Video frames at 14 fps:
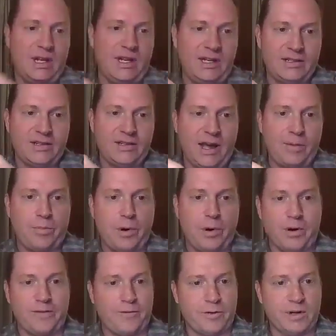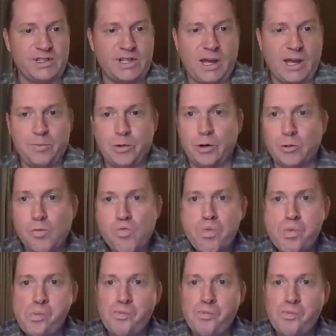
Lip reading: meeting to that birth. For example,